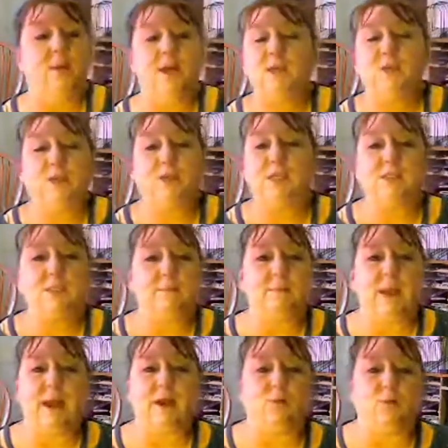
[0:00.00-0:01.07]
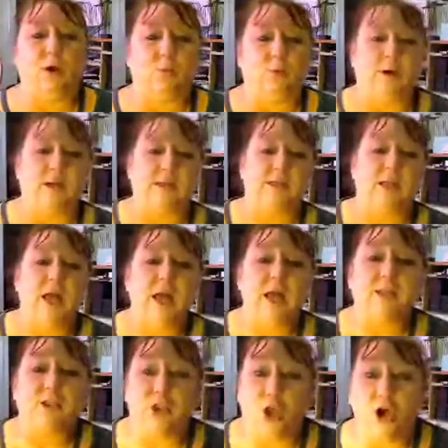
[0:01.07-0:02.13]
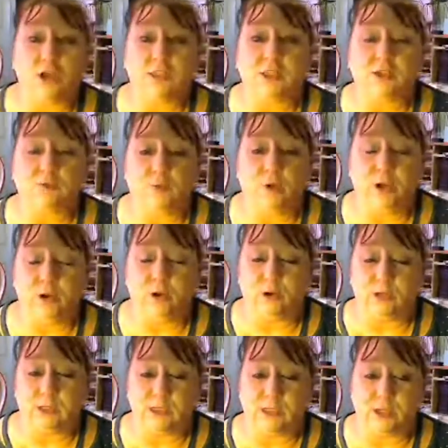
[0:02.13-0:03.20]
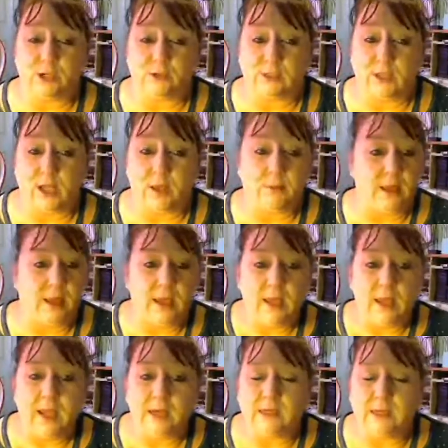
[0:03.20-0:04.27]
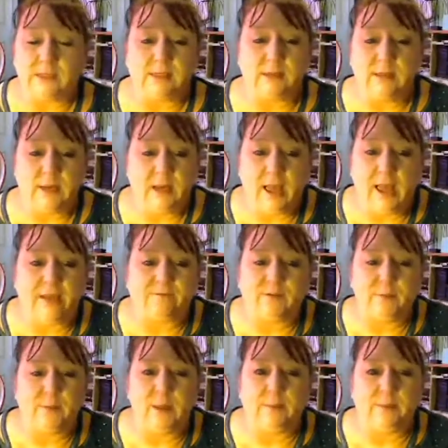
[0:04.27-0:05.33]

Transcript: So it doesn't matter what one it is. As long as it's one of yours that shows up. It doesn't have to be a